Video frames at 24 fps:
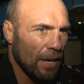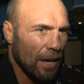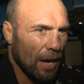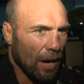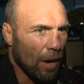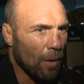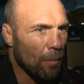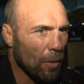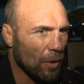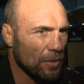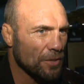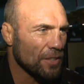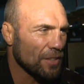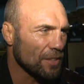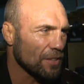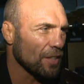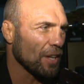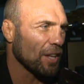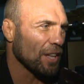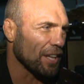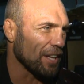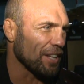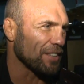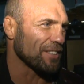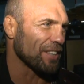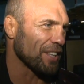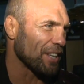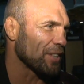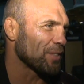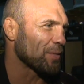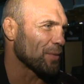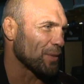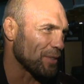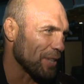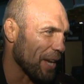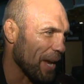almost as silly as it is
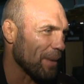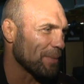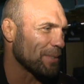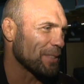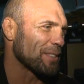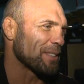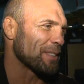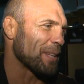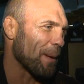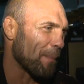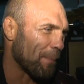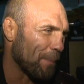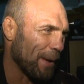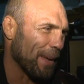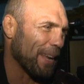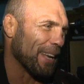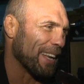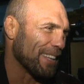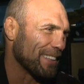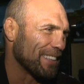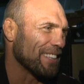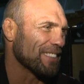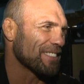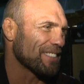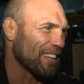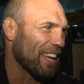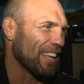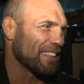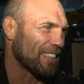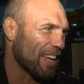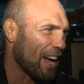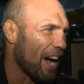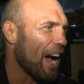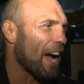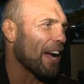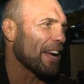for James to step in at this at
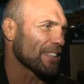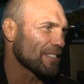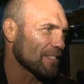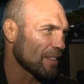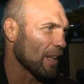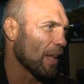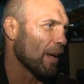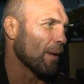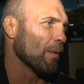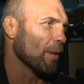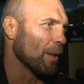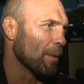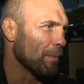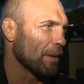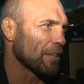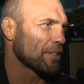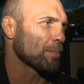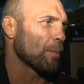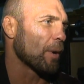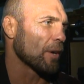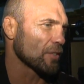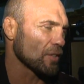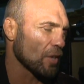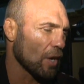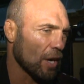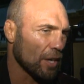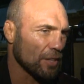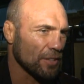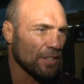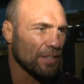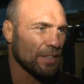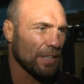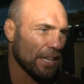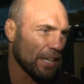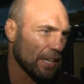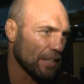the highest level of mixed martial arts,
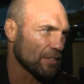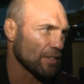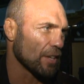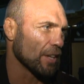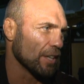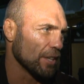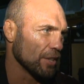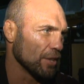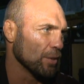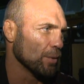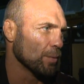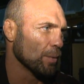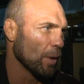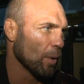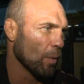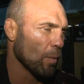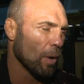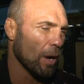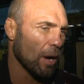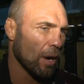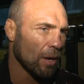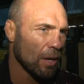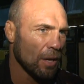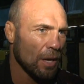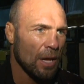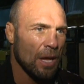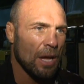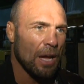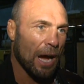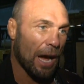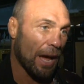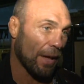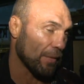I think he's going to do real well.